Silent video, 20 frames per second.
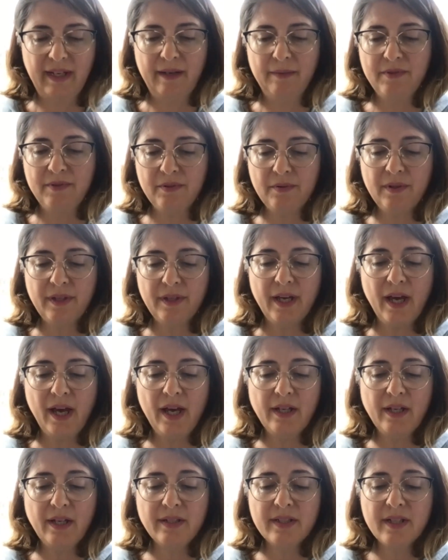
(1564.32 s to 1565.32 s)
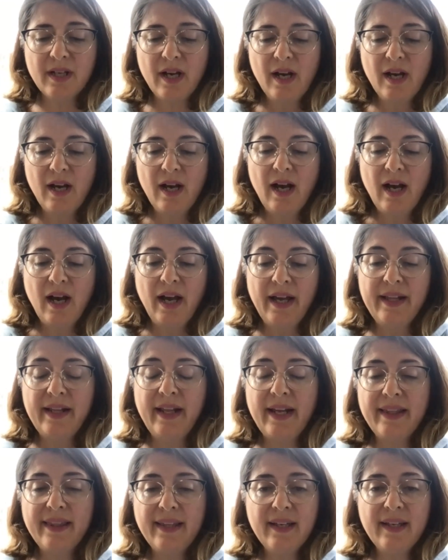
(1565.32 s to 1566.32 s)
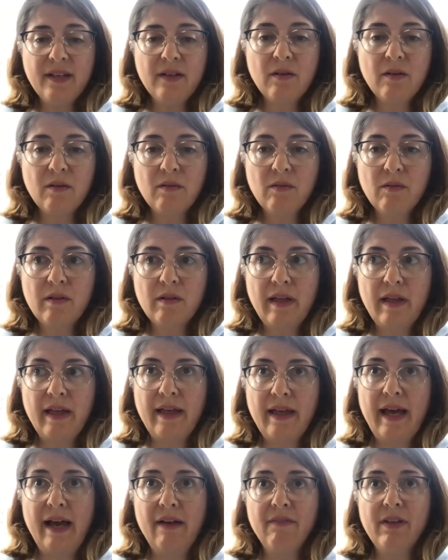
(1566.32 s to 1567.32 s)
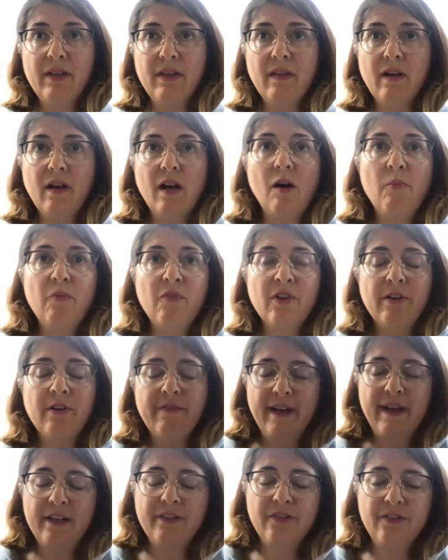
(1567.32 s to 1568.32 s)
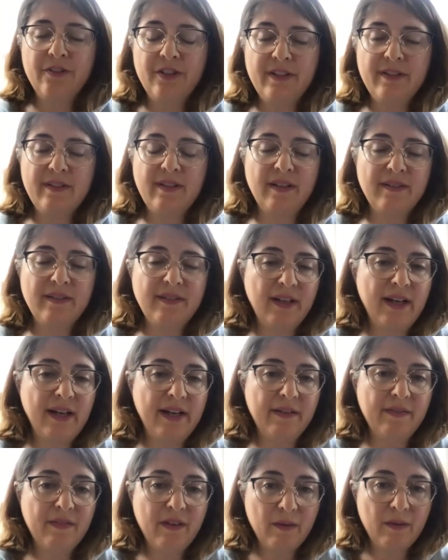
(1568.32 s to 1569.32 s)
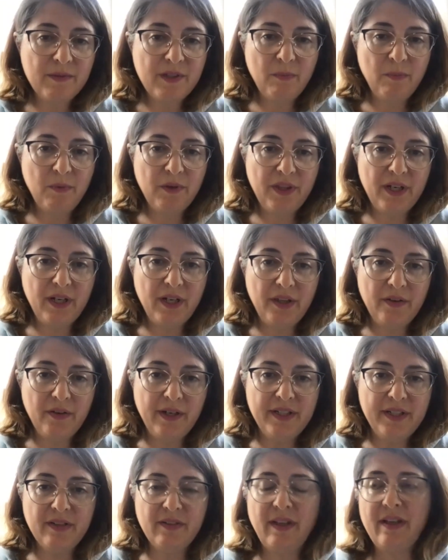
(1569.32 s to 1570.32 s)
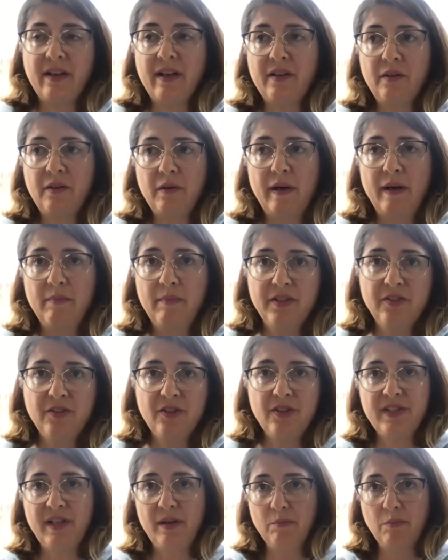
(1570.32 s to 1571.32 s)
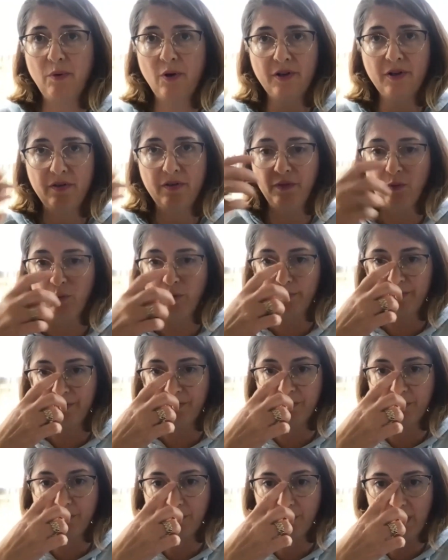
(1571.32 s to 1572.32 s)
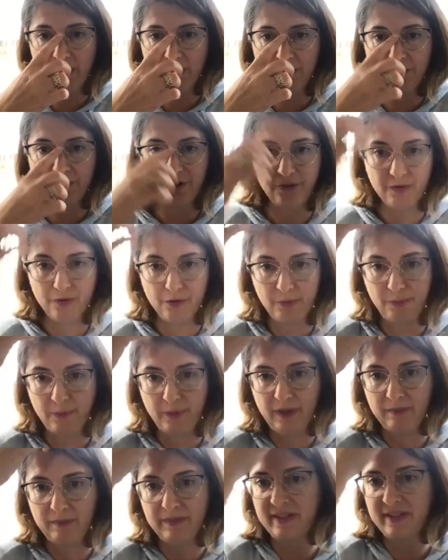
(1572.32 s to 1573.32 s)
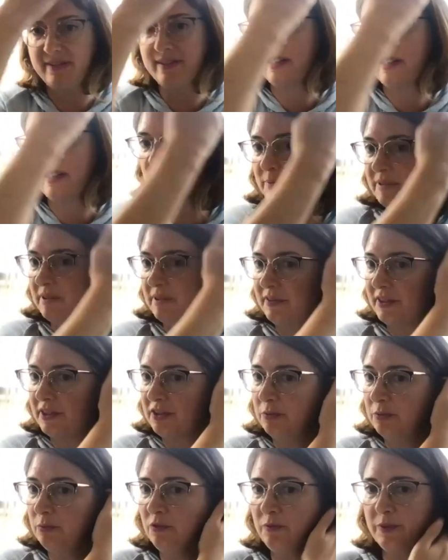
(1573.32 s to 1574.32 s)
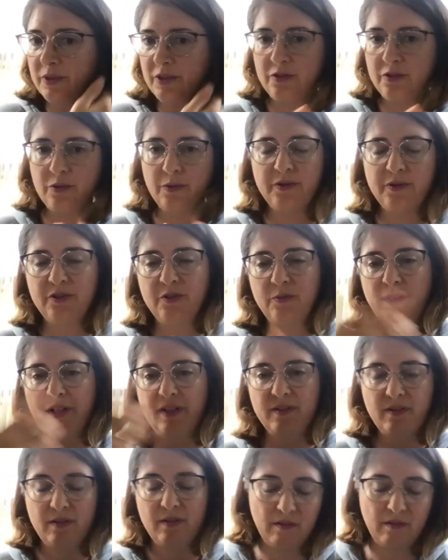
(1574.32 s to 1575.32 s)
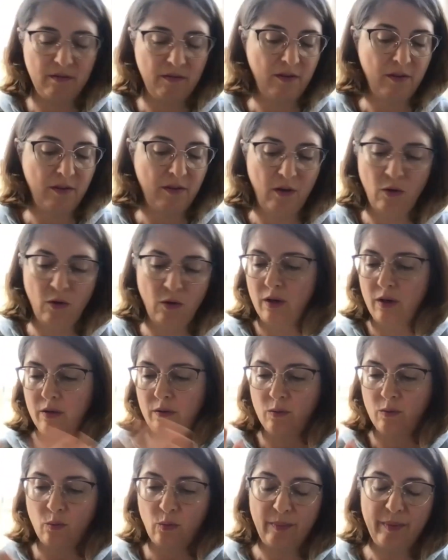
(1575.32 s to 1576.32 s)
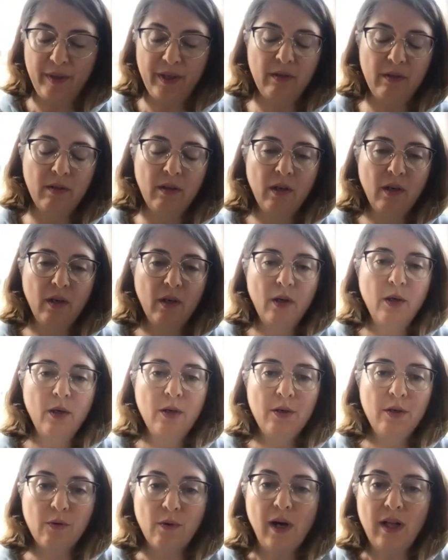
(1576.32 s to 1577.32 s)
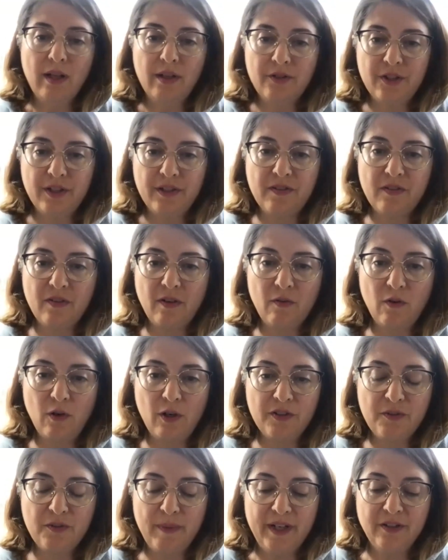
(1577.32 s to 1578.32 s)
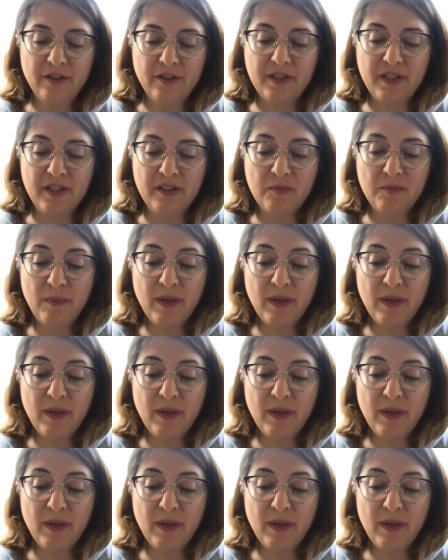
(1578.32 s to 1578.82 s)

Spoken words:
Absolutely. And I think having the comfort factor to discuss it kind of comes up with another idea. Like you had mentioned, I'm part of the women's neurology group. It's not specific to movement disorders, but it's all women neurologists of all specialties.